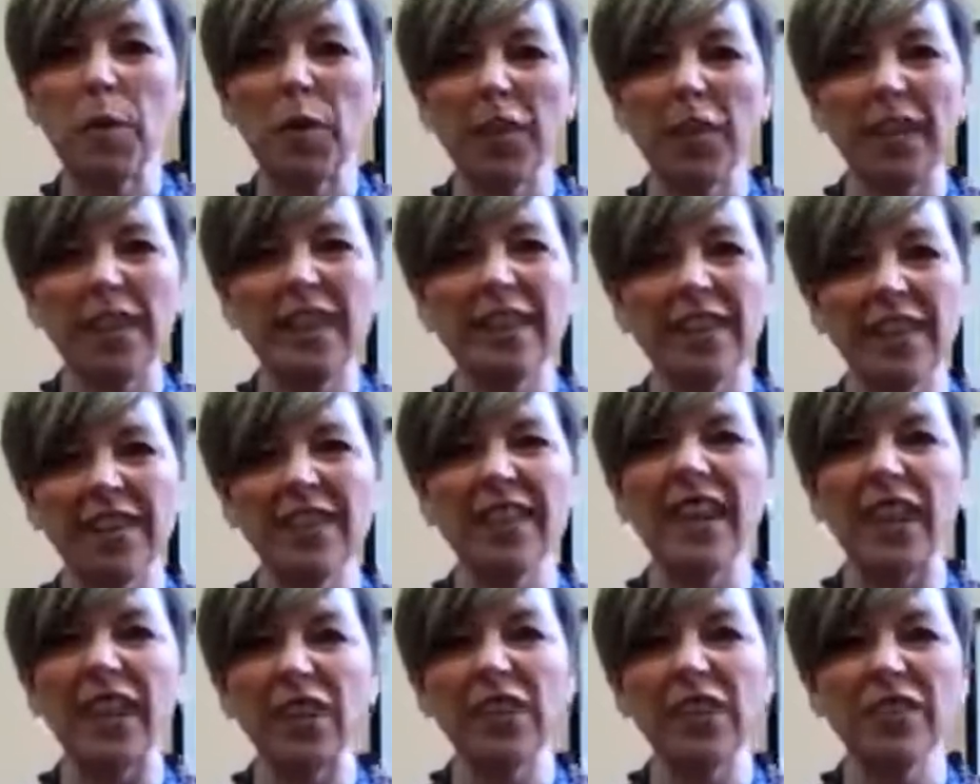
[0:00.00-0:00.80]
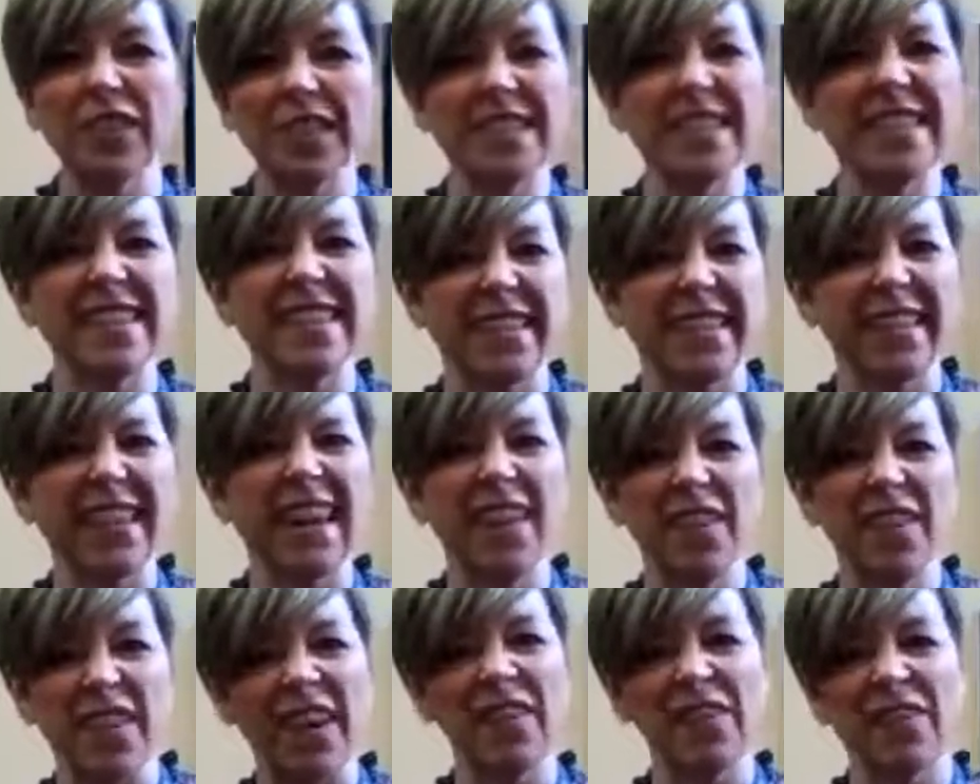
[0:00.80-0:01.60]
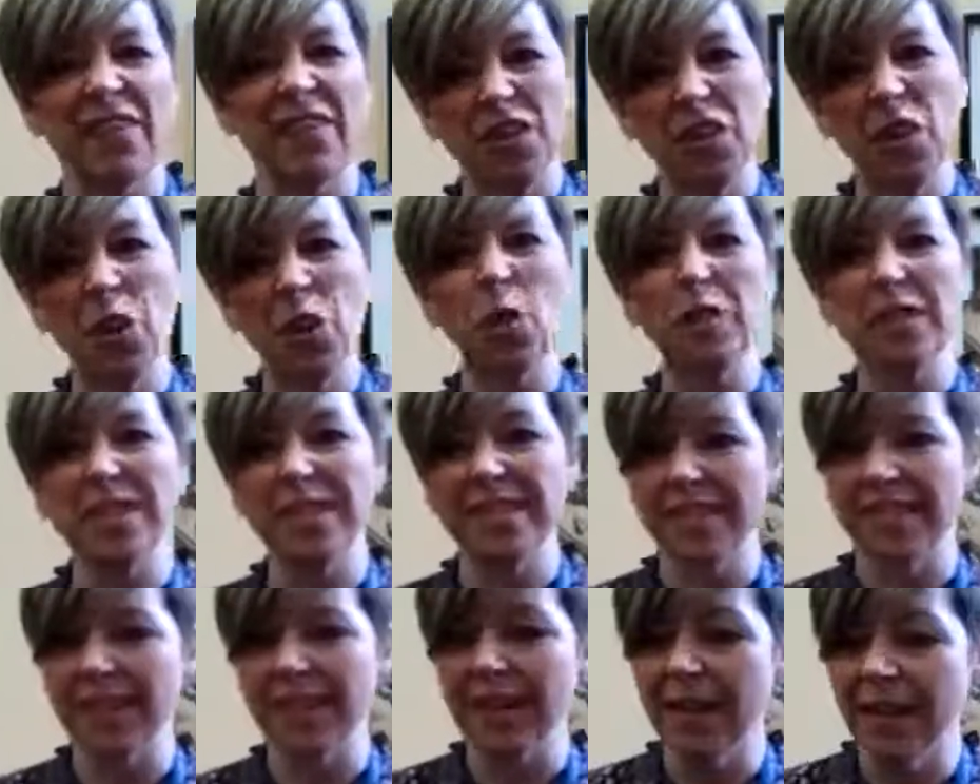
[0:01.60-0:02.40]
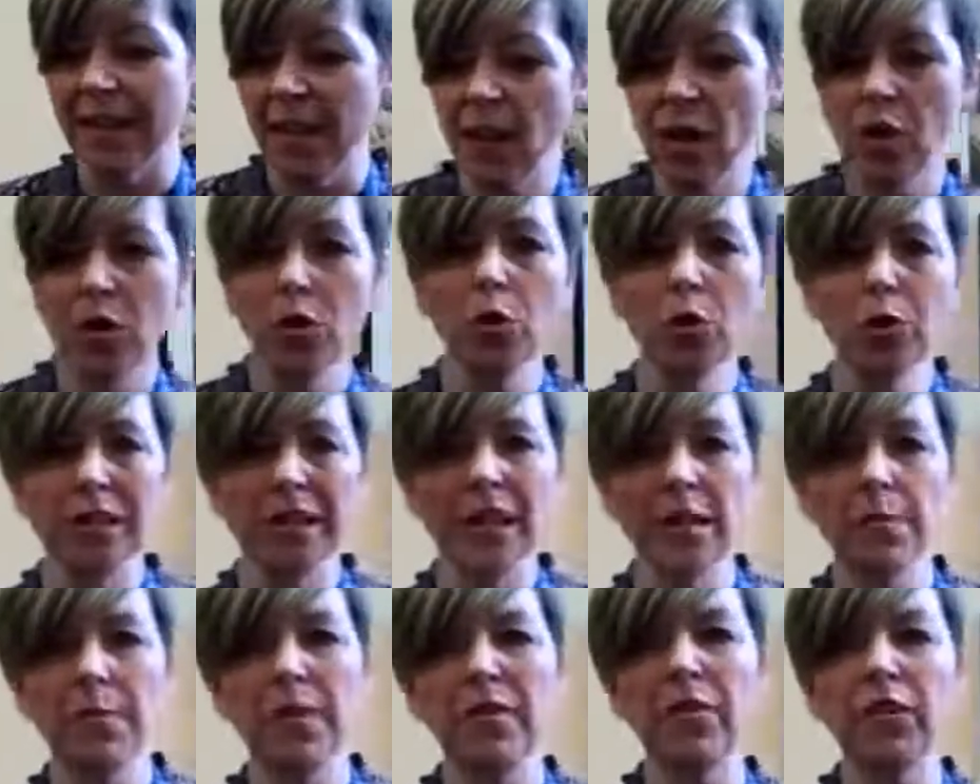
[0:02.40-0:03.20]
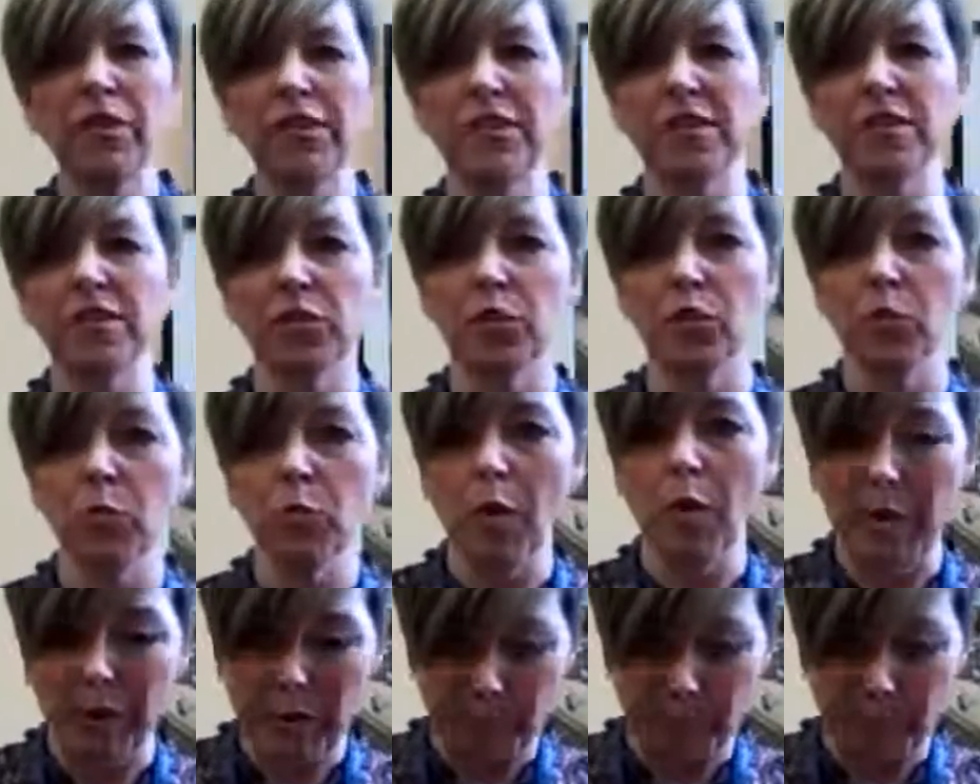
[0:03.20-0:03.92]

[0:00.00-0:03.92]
help but thinking of the Elvis thing now that I've noticed that. Oh, can you hear my voice is going to